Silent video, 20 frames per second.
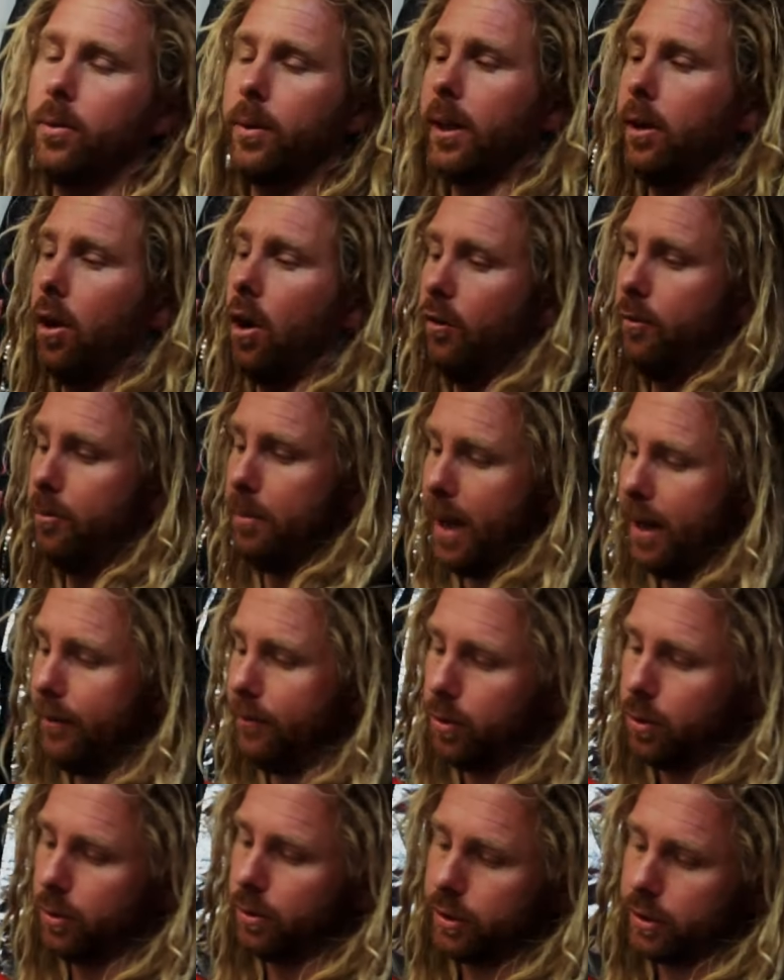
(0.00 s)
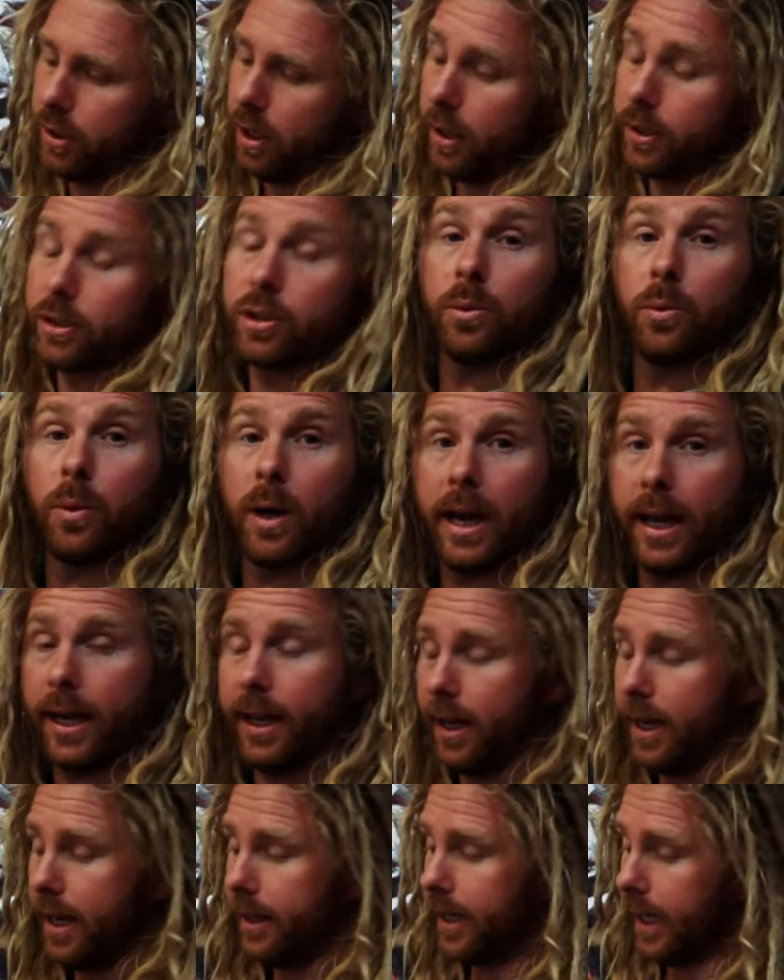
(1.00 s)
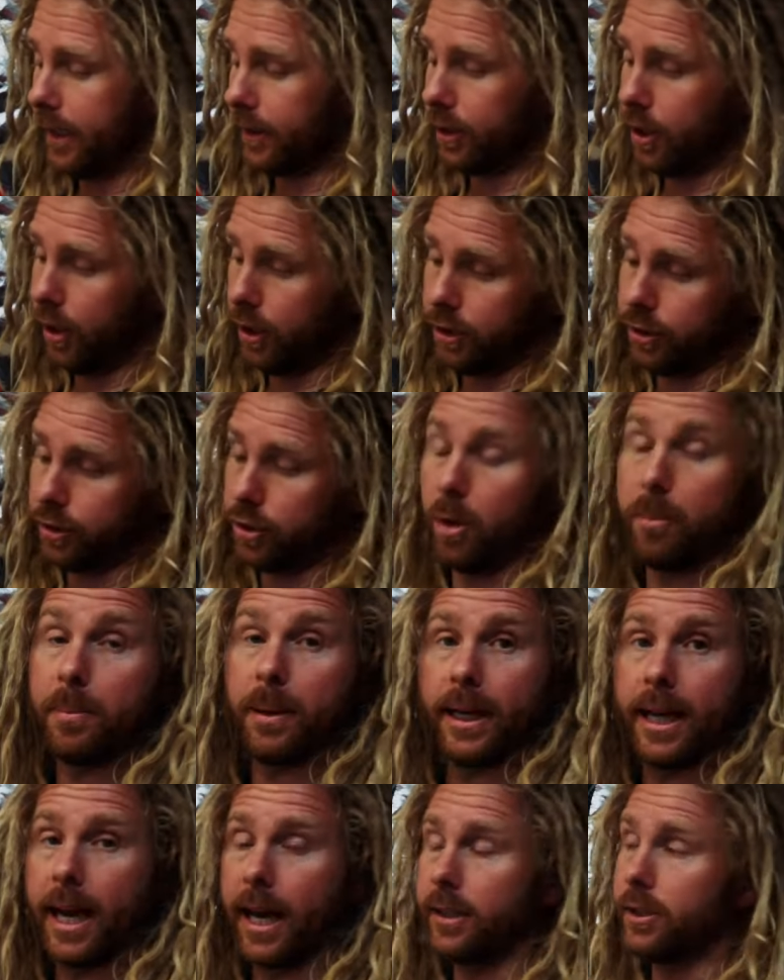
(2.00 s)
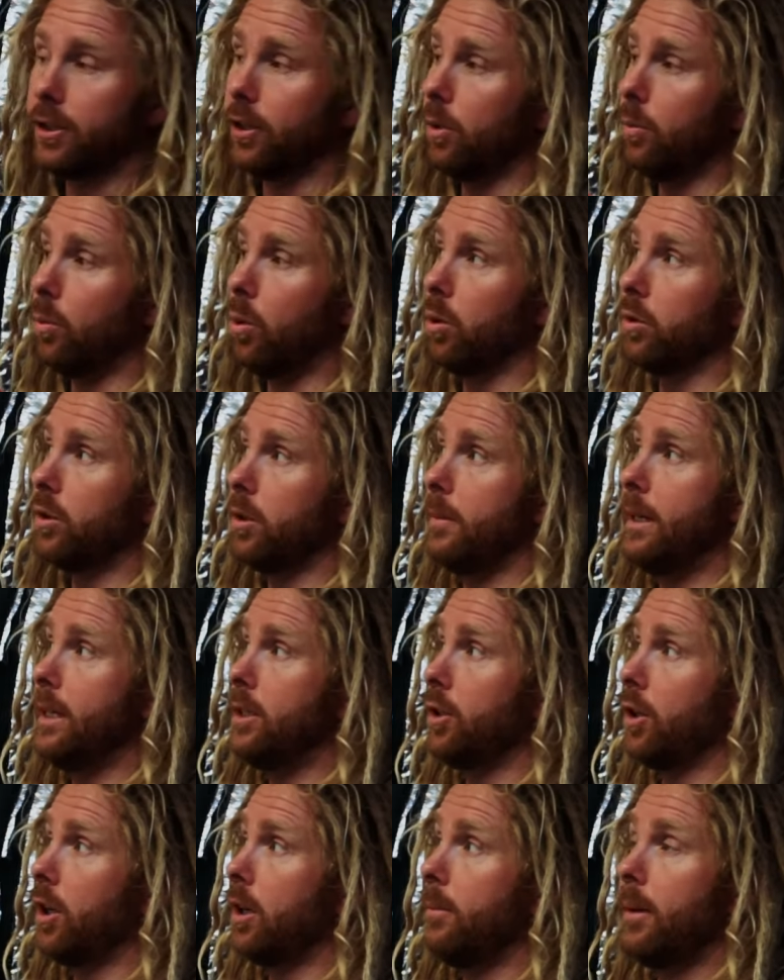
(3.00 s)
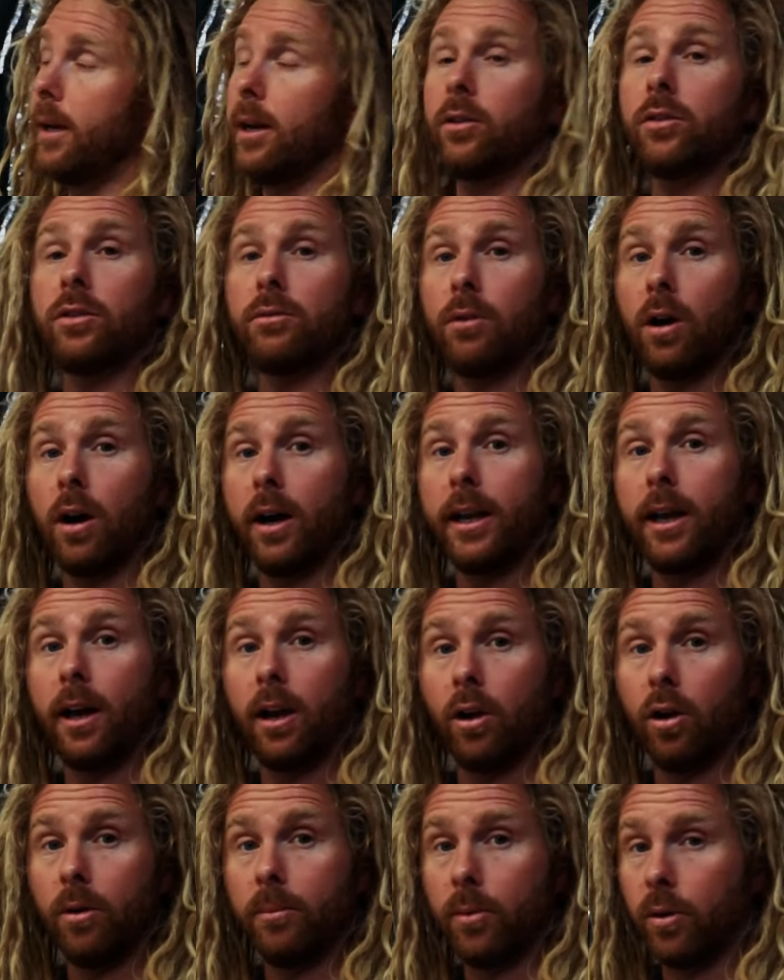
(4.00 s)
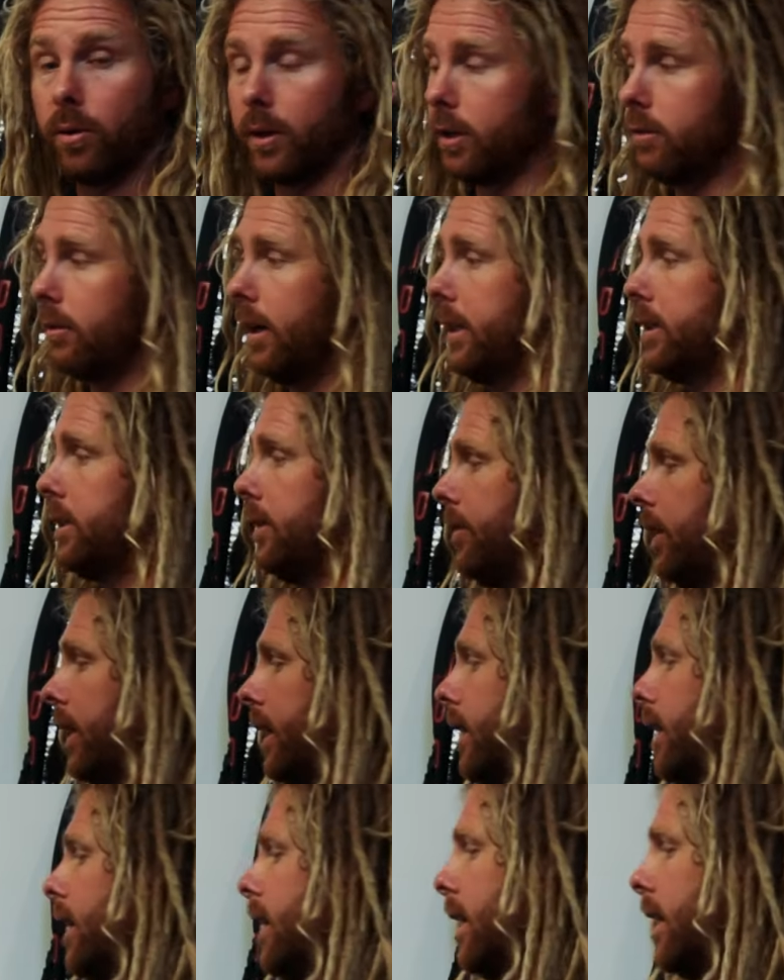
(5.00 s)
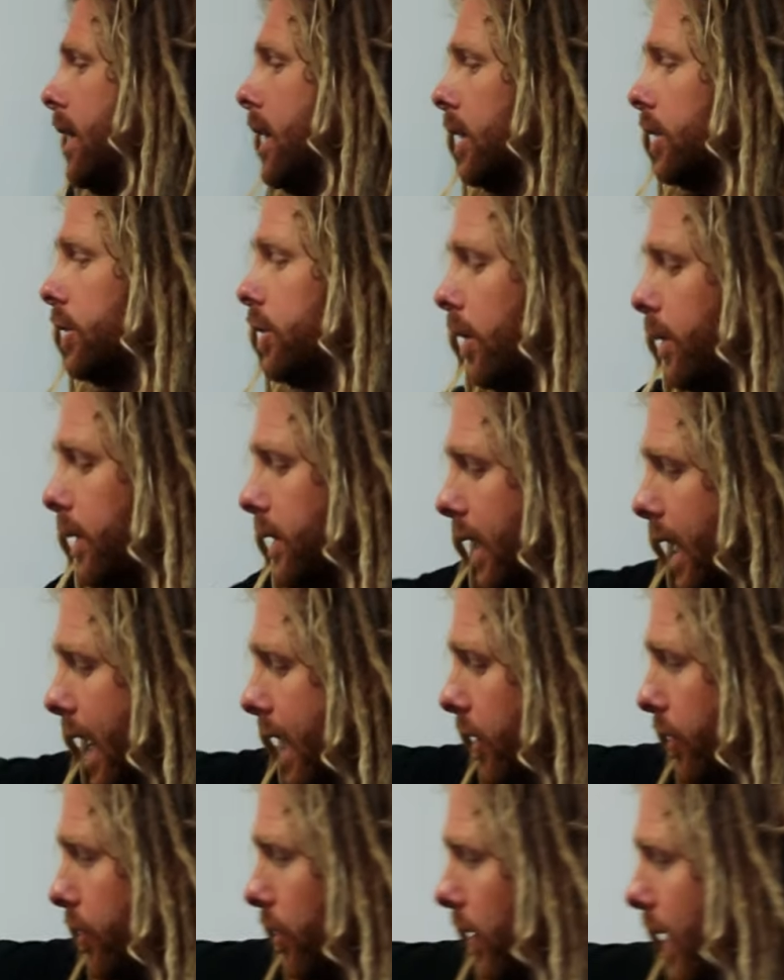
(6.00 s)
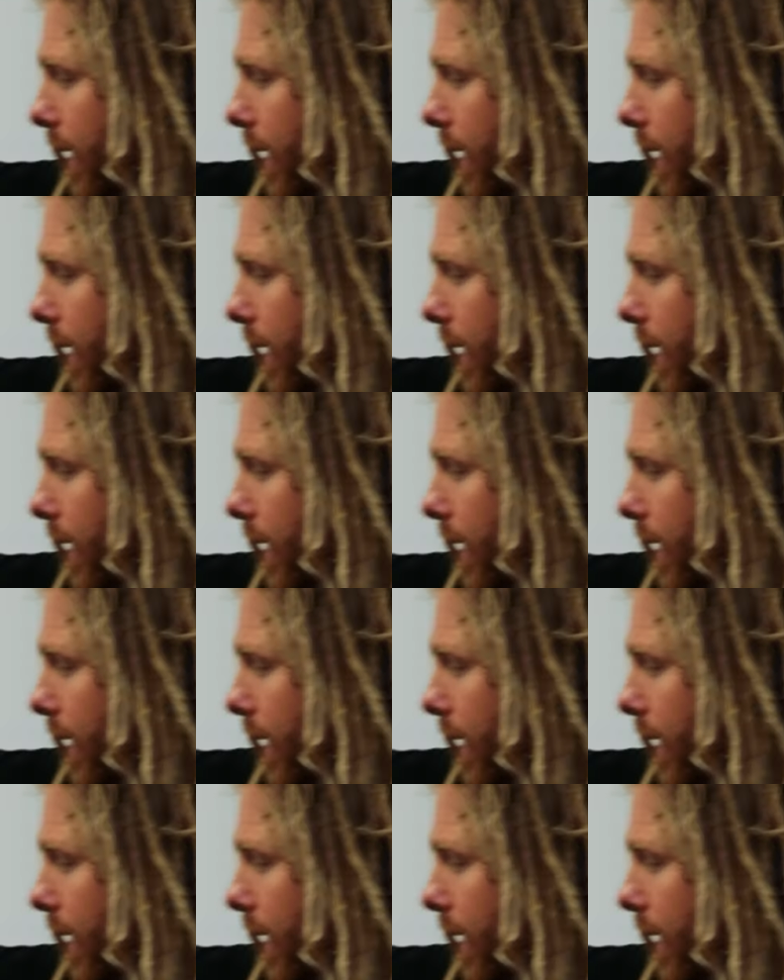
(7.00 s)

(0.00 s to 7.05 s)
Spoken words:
with a lot of bevels cut away, that's going to stop it catching the water, means you're going to be able to ride it a lot more aggressively. So as an entry